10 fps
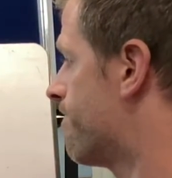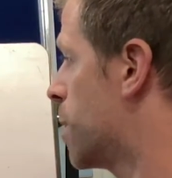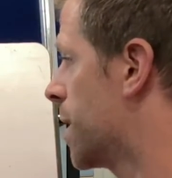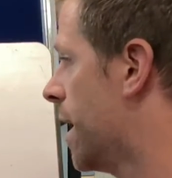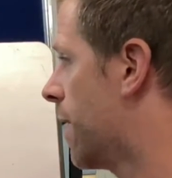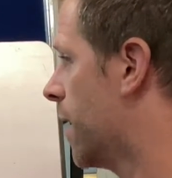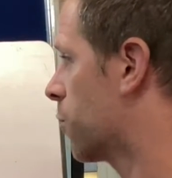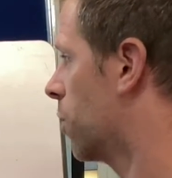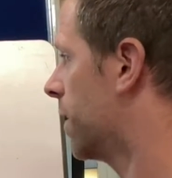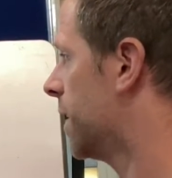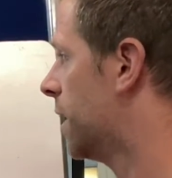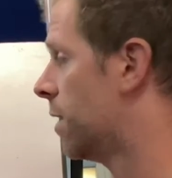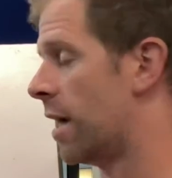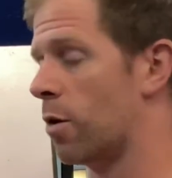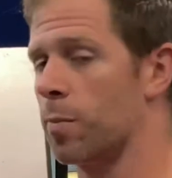Yeah, that's really it.
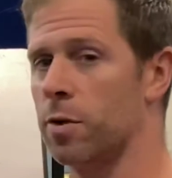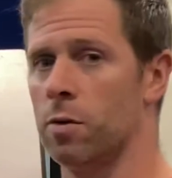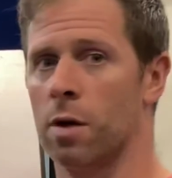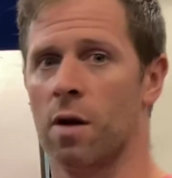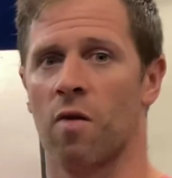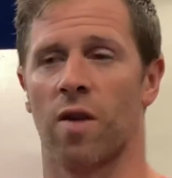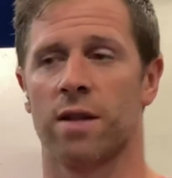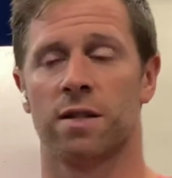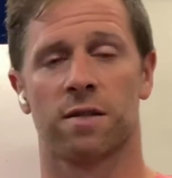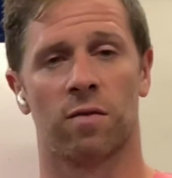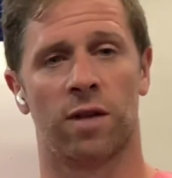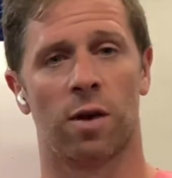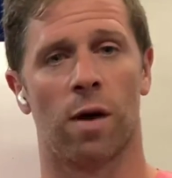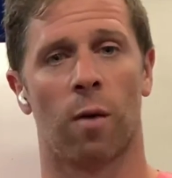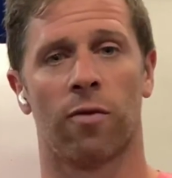I hope you find this video
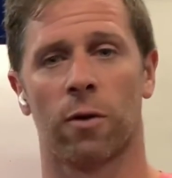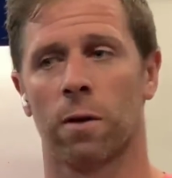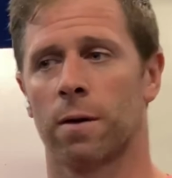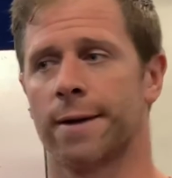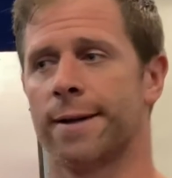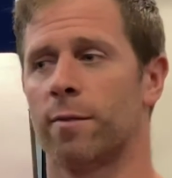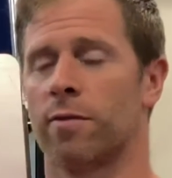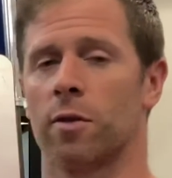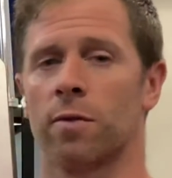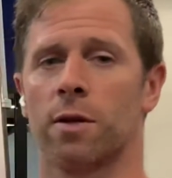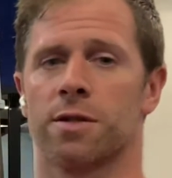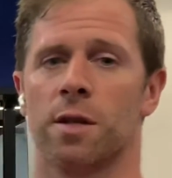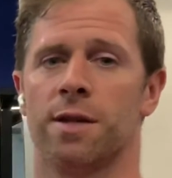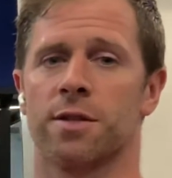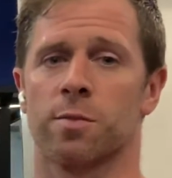helpful. Feel free to
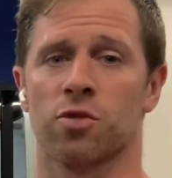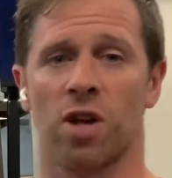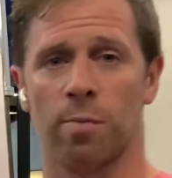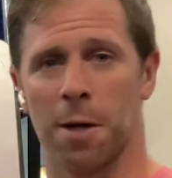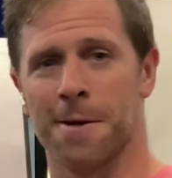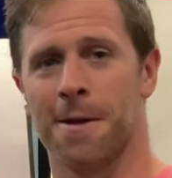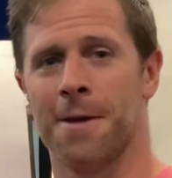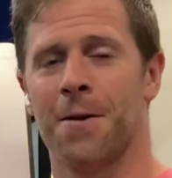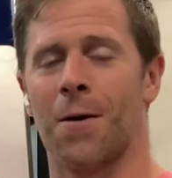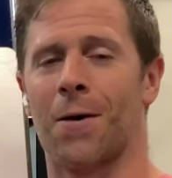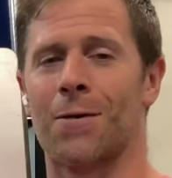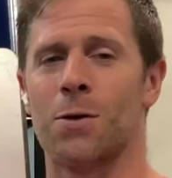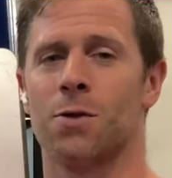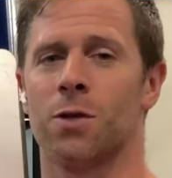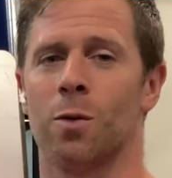hit the subscribe button on
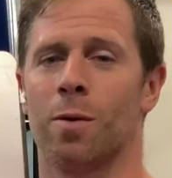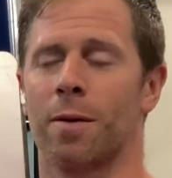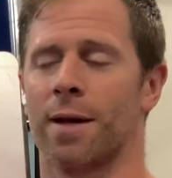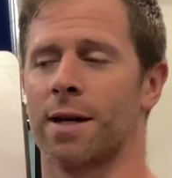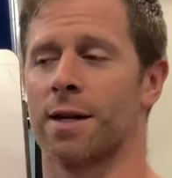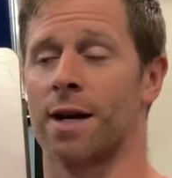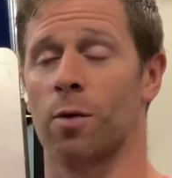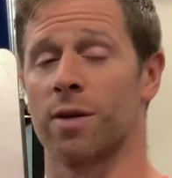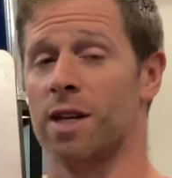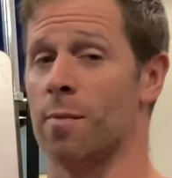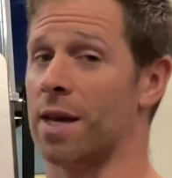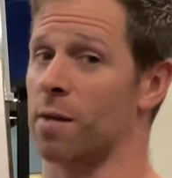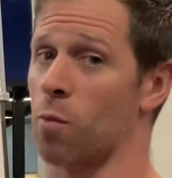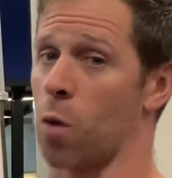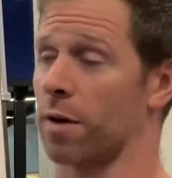YouTube, and keep making
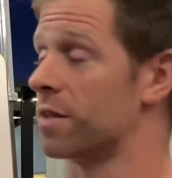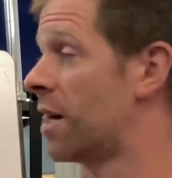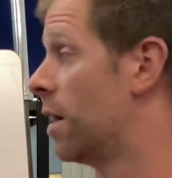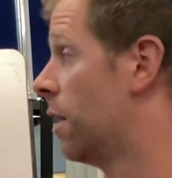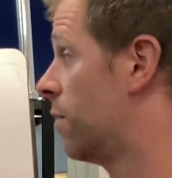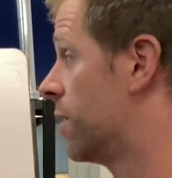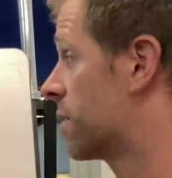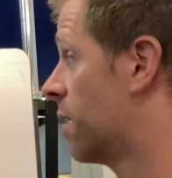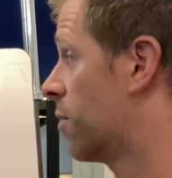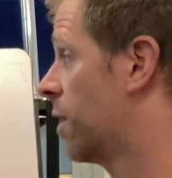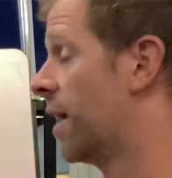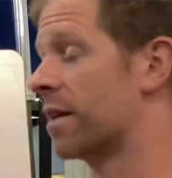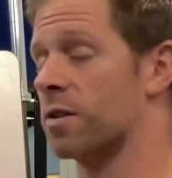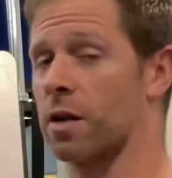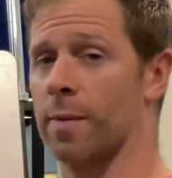more, because I love this stuff. I can
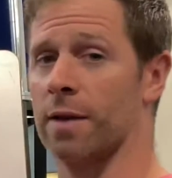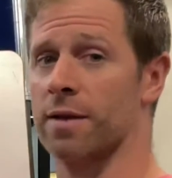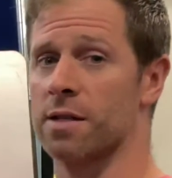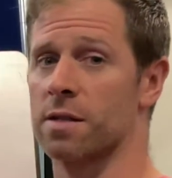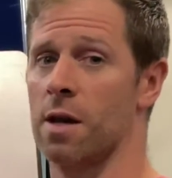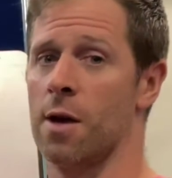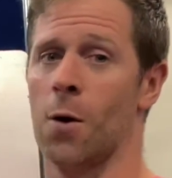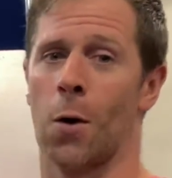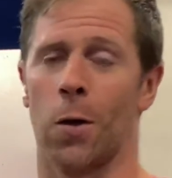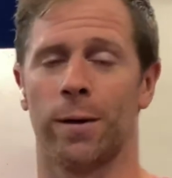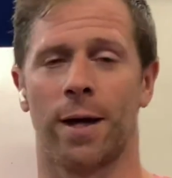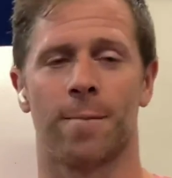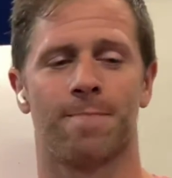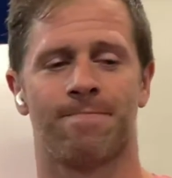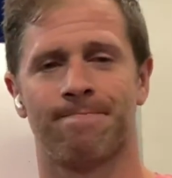talk about this all day.
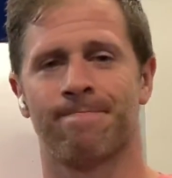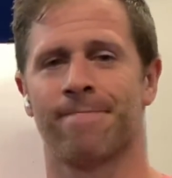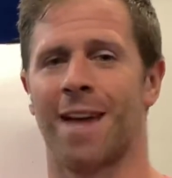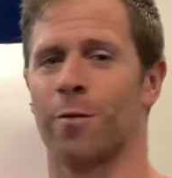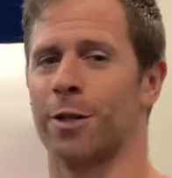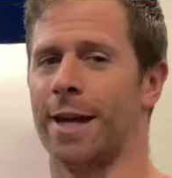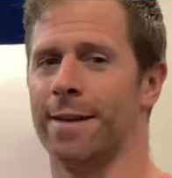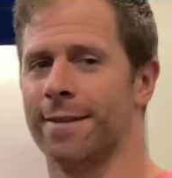Have a good day.